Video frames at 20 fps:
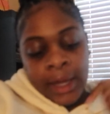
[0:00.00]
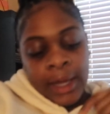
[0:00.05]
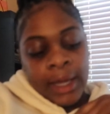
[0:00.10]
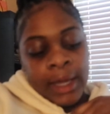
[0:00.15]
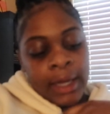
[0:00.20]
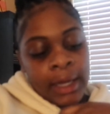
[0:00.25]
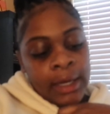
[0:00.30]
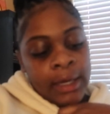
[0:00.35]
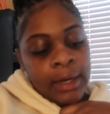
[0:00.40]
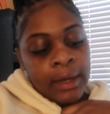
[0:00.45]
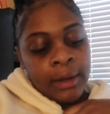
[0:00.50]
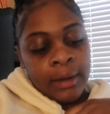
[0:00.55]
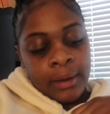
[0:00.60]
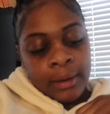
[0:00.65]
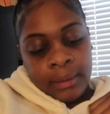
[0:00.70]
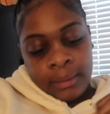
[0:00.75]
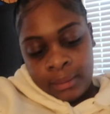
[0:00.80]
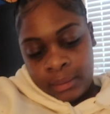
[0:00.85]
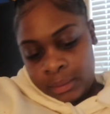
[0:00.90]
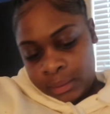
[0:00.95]
And
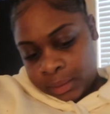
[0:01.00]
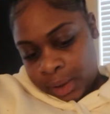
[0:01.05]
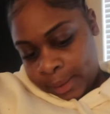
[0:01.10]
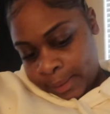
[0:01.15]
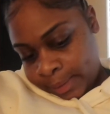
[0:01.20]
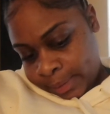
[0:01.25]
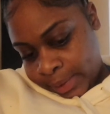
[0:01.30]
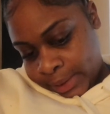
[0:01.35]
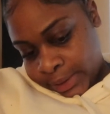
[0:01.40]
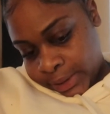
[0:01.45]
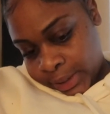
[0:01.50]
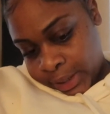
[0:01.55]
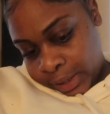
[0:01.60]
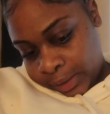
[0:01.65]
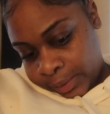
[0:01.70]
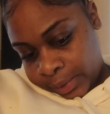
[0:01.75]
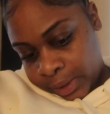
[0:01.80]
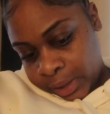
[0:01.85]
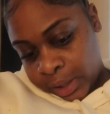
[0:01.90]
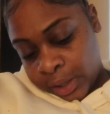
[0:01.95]
um, I'm about to get
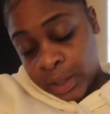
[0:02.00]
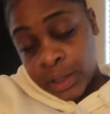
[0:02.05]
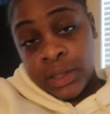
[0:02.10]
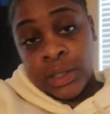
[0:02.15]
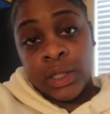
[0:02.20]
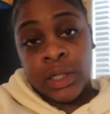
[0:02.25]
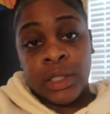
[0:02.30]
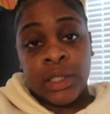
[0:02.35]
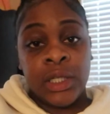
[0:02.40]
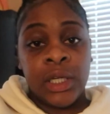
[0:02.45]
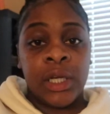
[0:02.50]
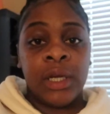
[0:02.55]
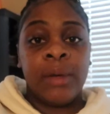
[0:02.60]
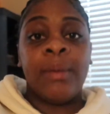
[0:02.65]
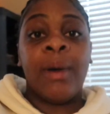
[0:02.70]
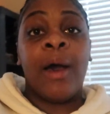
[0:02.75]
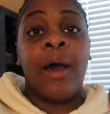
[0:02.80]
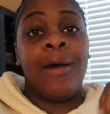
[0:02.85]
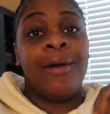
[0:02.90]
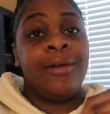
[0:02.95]
ready to go to the gym
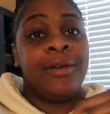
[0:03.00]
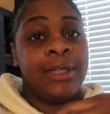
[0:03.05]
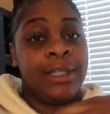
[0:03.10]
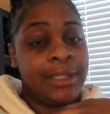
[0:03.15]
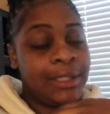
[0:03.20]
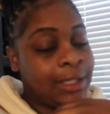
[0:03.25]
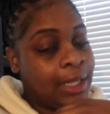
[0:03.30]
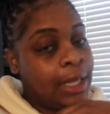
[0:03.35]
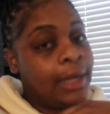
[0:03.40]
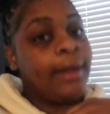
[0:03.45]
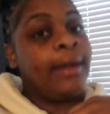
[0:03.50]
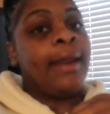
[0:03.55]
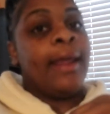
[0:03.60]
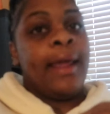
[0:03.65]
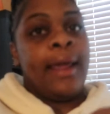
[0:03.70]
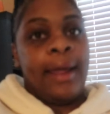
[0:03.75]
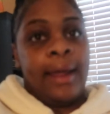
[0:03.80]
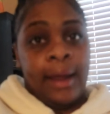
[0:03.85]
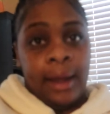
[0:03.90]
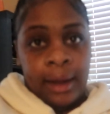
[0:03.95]
on a
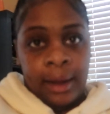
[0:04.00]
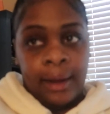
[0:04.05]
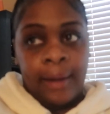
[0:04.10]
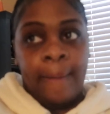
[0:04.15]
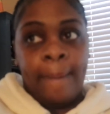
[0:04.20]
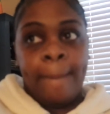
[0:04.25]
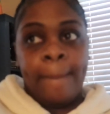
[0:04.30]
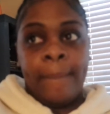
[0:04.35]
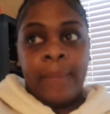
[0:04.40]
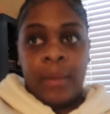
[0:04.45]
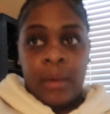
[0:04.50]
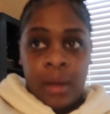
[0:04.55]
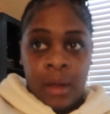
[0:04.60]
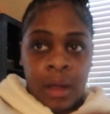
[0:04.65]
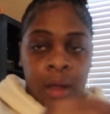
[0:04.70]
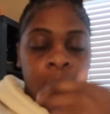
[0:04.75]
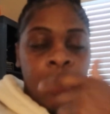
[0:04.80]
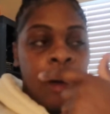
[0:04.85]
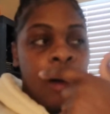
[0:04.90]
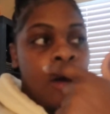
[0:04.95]
Sunday. Yep.
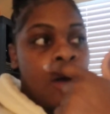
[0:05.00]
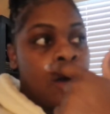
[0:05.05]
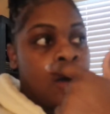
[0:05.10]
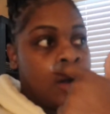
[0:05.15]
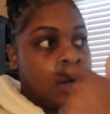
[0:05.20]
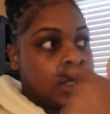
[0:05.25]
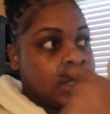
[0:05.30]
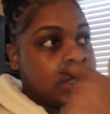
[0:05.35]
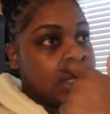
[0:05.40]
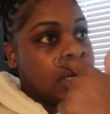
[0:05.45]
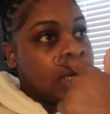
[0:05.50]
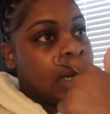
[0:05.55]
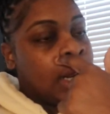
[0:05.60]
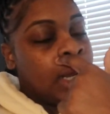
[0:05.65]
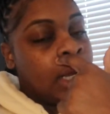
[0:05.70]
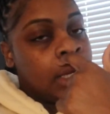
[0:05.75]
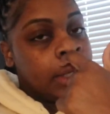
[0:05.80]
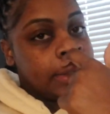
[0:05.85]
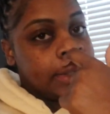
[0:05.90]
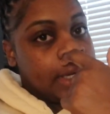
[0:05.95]
On a Sunday
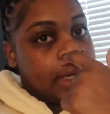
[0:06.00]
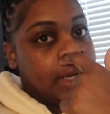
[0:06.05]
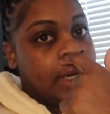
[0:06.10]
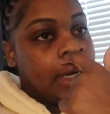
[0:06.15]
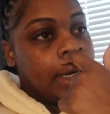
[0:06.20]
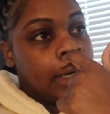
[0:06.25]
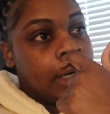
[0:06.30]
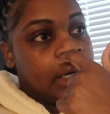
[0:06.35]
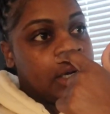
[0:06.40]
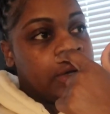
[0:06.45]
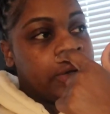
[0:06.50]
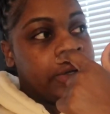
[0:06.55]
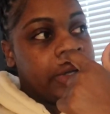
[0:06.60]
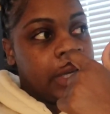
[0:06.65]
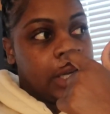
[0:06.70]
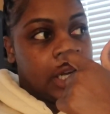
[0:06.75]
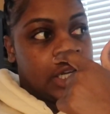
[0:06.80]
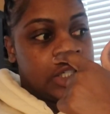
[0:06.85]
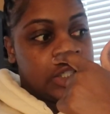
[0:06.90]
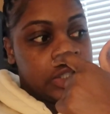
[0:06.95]
because I didn't go
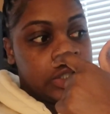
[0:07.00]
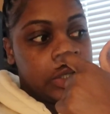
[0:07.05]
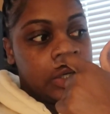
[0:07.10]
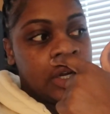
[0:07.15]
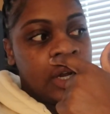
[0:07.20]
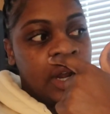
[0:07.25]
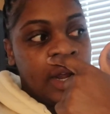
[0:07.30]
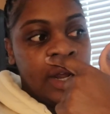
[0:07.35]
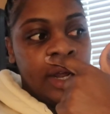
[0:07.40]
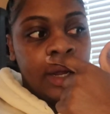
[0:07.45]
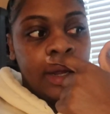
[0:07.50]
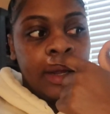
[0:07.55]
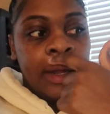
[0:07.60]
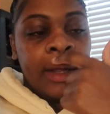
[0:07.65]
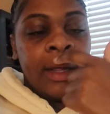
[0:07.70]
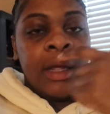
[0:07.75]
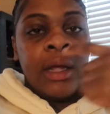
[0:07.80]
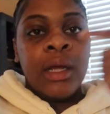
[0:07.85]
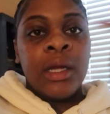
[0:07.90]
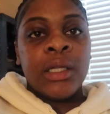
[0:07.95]
yesterday.
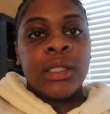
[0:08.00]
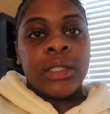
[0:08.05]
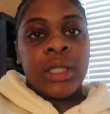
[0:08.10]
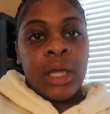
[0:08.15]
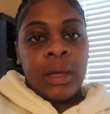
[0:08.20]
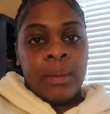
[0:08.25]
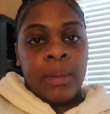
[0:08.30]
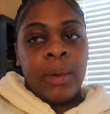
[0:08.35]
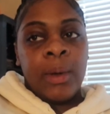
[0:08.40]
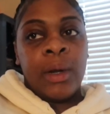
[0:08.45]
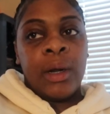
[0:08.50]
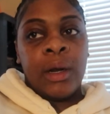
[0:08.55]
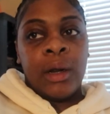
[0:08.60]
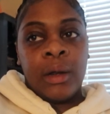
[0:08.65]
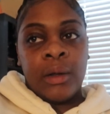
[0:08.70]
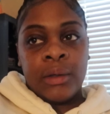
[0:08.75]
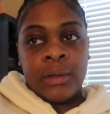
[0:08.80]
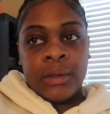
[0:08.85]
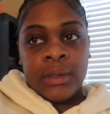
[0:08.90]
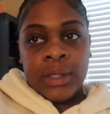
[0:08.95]
So I'm going to
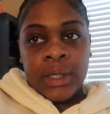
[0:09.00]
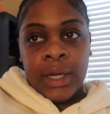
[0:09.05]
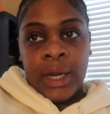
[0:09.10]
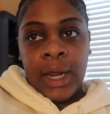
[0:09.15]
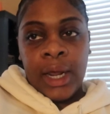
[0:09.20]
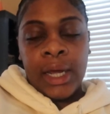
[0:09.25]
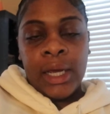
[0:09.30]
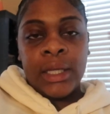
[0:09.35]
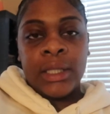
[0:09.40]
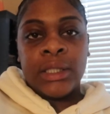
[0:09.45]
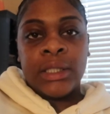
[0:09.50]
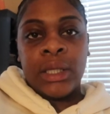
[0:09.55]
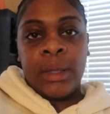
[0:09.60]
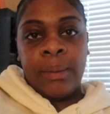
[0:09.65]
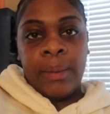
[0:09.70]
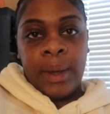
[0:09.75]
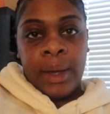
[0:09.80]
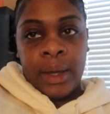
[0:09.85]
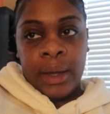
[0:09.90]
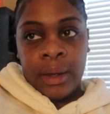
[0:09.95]
go today to
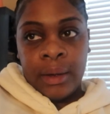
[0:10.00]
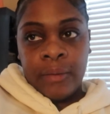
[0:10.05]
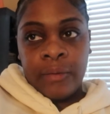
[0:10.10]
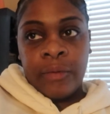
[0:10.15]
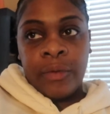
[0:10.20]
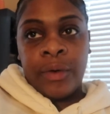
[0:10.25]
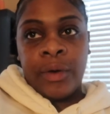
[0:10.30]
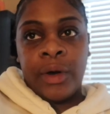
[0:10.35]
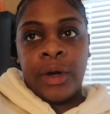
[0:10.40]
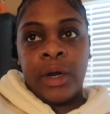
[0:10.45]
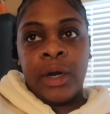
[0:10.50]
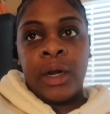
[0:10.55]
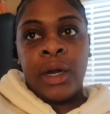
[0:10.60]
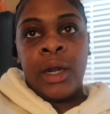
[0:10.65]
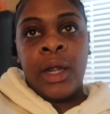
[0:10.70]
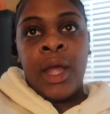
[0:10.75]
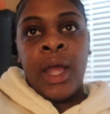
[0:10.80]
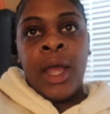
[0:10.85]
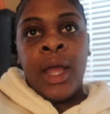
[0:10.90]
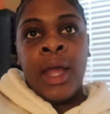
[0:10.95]
make up for
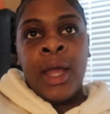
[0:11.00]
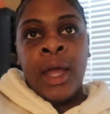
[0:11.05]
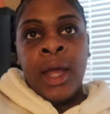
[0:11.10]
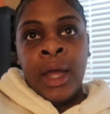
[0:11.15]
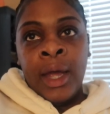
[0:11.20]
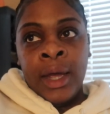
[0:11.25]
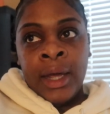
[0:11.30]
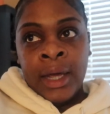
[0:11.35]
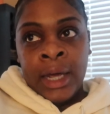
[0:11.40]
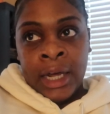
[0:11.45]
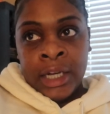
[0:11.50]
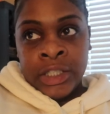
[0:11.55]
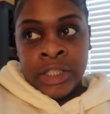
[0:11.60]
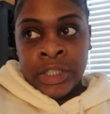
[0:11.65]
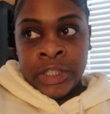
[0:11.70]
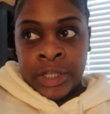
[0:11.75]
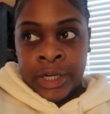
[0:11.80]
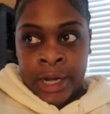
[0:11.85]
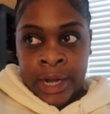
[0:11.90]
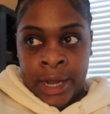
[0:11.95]

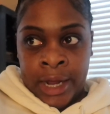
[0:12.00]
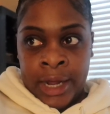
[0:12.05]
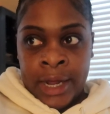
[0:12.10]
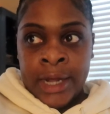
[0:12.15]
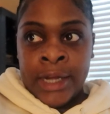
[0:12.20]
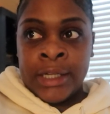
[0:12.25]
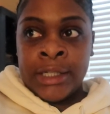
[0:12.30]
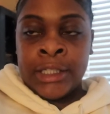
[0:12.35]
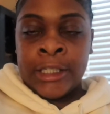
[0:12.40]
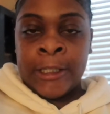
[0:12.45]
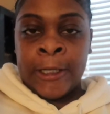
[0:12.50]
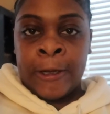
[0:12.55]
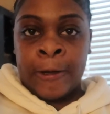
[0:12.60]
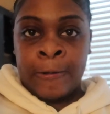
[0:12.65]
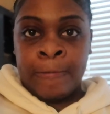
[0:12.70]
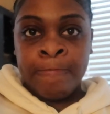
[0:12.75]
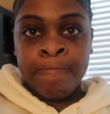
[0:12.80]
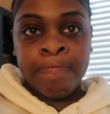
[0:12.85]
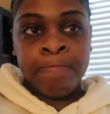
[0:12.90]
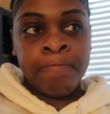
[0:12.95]
yesterday. So